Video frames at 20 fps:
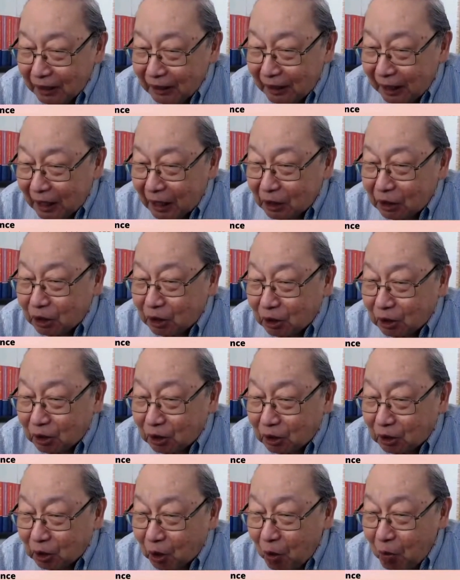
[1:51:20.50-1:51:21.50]
are
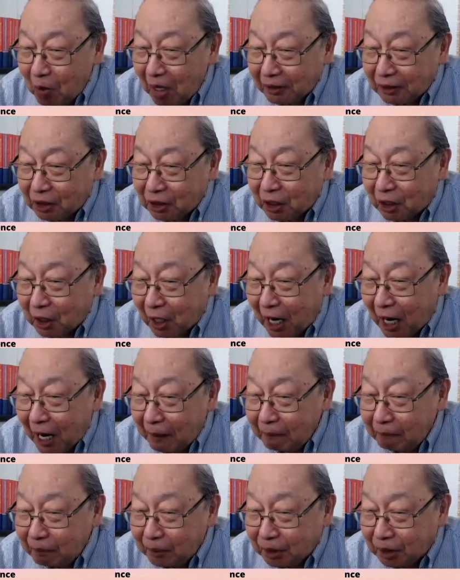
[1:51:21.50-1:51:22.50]
so much
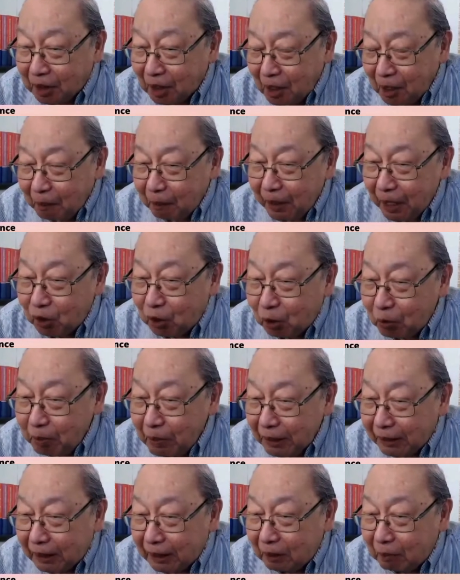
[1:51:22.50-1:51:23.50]
crimes being
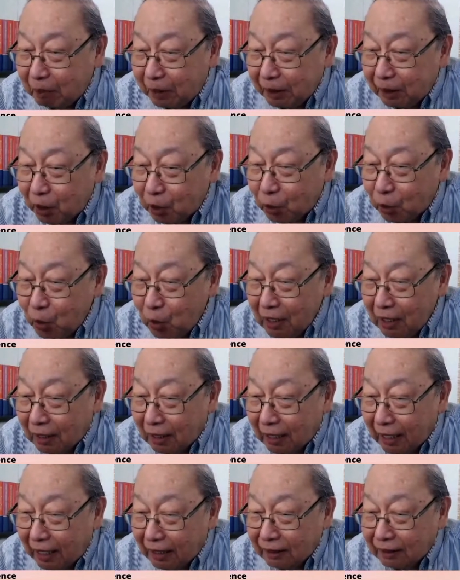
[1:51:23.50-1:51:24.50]
committed by the ruling
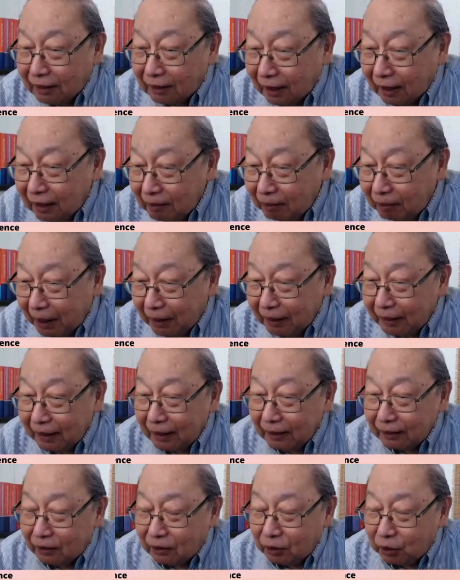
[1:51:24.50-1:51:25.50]
class and by
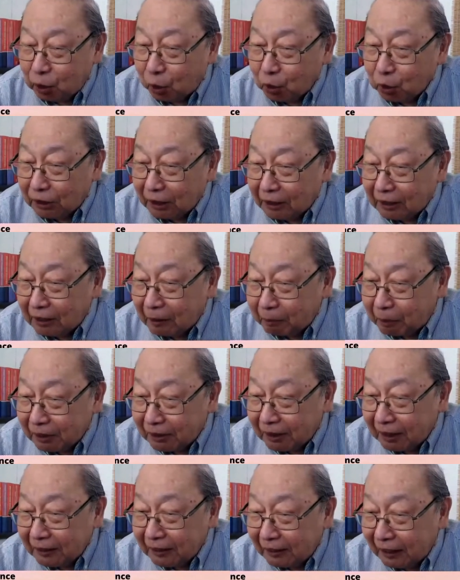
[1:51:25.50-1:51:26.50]
the chosen
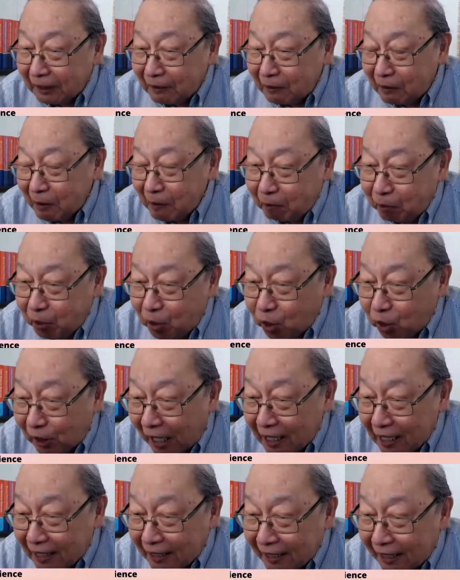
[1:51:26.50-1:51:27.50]
representative
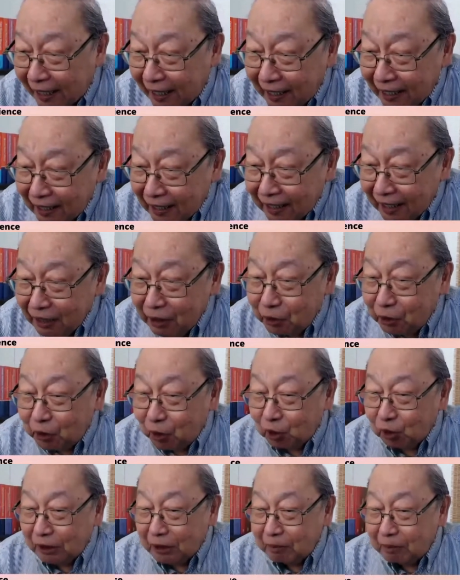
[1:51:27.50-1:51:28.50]
Duterte, and you
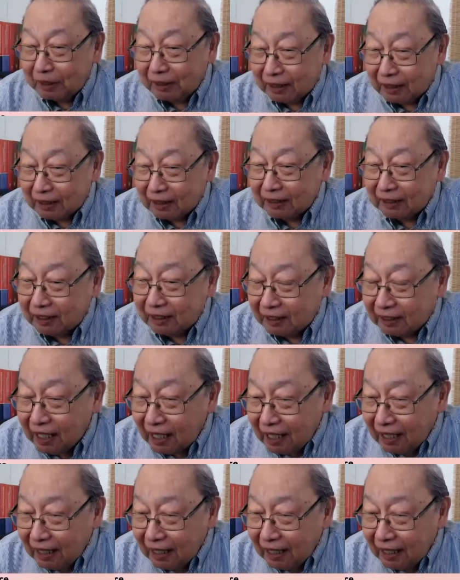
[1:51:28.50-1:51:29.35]
don't even criticize